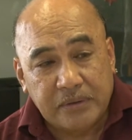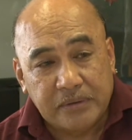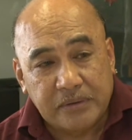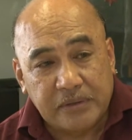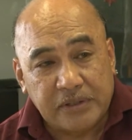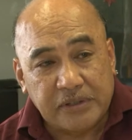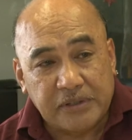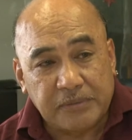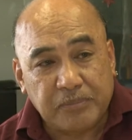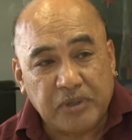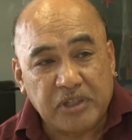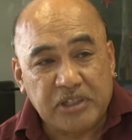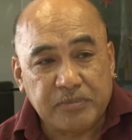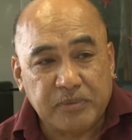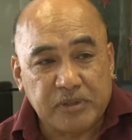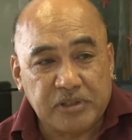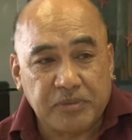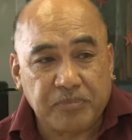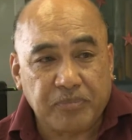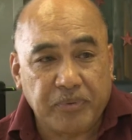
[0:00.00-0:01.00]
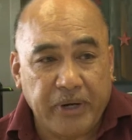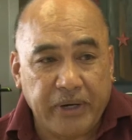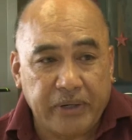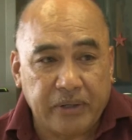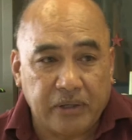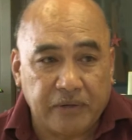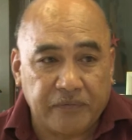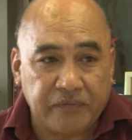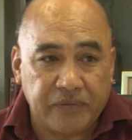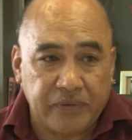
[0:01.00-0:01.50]
the possible spread
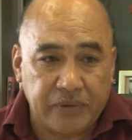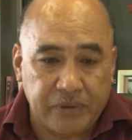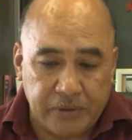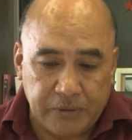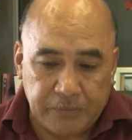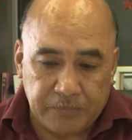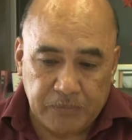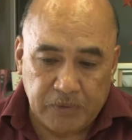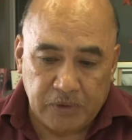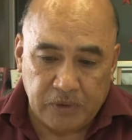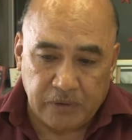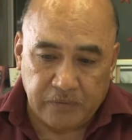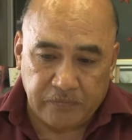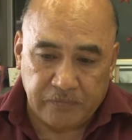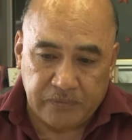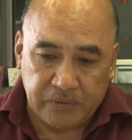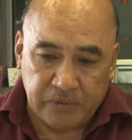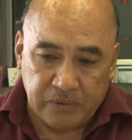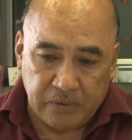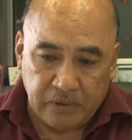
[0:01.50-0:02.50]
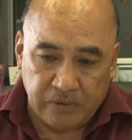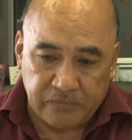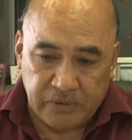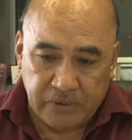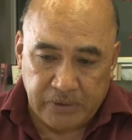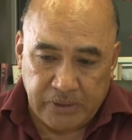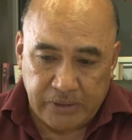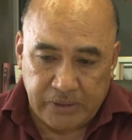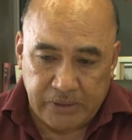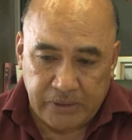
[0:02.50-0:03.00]
of the
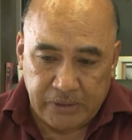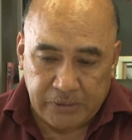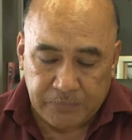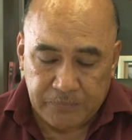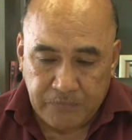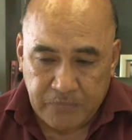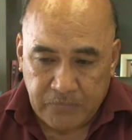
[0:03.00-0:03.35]
dengue.